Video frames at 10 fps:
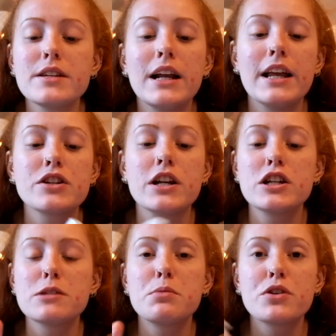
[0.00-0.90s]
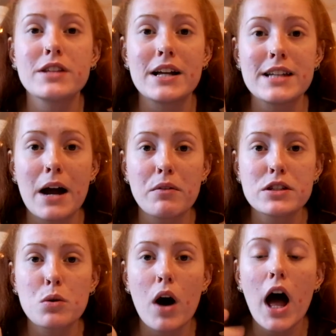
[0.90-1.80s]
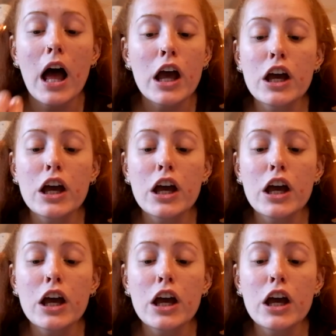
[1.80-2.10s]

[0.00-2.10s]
so you literally just push that down and squirt.